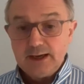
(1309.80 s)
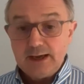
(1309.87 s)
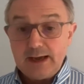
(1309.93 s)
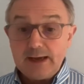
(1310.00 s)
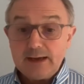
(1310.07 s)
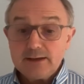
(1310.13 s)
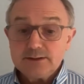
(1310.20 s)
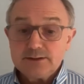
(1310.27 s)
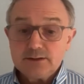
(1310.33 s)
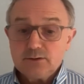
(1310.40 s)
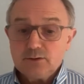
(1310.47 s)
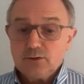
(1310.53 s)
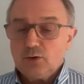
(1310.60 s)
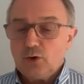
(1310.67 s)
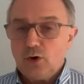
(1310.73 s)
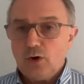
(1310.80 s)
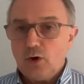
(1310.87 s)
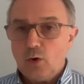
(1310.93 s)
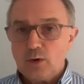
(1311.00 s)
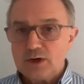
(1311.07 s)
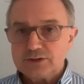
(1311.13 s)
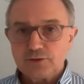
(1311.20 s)
And
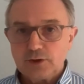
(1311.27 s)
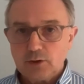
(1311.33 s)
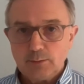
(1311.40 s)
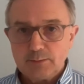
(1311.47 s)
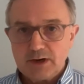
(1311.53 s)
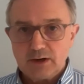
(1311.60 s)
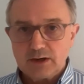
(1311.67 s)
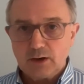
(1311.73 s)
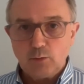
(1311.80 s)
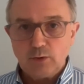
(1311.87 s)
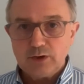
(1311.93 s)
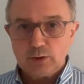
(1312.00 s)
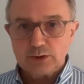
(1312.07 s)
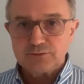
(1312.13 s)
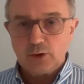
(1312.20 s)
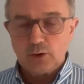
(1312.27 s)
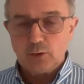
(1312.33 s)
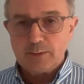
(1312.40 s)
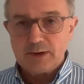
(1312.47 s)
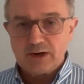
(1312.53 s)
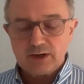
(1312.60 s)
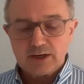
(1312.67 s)
always follow America. We always follow
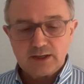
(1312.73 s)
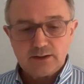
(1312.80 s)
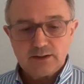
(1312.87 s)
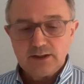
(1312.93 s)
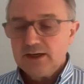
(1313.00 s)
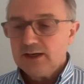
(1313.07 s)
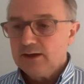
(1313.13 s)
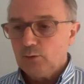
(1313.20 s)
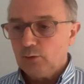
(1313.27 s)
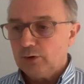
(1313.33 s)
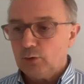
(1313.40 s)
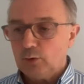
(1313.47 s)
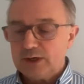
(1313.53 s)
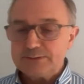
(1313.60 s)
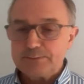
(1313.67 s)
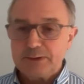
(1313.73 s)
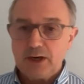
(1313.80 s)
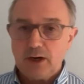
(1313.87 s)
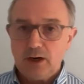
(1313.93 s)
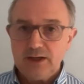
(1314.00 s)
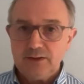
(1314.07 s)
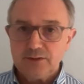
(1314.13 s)
America. We're always
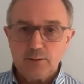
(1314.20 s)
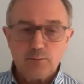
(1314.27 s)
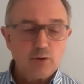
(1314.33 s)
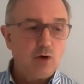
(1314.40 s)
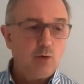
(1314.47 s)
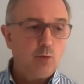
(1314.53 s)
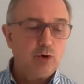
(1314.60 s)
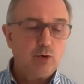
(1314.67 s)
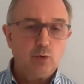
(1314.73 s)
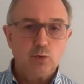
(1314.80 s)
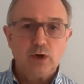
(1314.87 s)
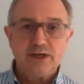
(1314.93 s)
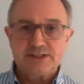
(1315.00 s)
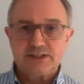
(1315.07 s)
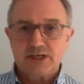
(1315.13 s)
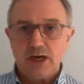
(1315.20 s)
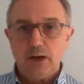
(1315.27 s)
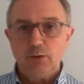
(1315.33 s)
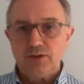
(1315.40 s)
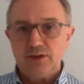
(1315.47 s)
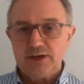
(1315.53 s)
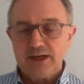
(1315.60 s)
behind them, and we're always
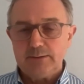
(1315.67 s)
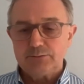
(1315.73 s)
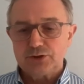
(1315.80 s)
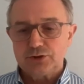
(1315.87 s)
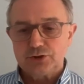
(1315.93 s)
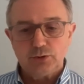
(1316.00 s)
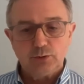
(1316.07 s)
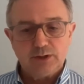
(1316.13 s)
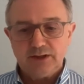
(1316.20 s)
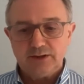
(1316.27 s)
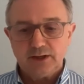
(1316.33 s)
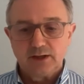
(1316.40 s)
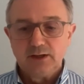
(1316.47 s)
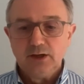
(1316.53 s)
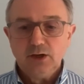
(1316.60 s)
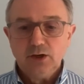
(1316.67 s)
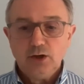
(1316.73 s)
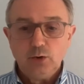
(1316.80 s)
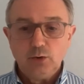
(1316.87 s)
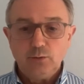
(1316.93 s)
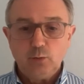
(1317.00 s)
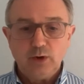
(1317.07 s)
slower than them to do anything.
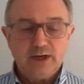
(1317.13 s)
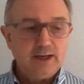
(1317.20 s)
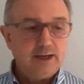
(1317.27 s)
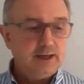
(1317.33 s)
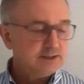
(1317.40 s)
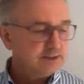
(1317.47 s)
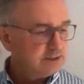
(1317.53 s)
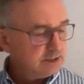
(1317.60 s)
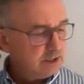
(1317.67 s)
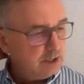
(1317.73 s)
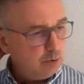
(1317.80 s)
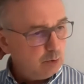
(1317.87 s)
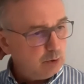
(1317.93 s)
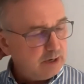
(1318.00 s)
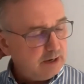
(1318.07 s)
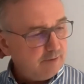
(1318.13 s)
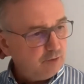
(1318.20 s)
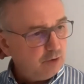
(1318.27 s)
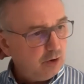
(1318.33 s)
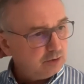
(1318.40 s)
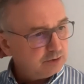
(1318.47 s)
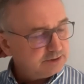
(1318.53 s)
We're slower out of
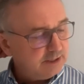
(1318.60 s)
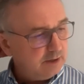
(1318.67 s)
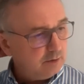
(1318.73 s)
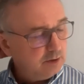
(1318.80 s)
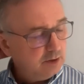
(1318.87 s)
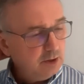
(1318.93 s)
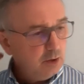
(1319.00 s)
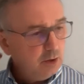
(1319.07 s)
lockdown.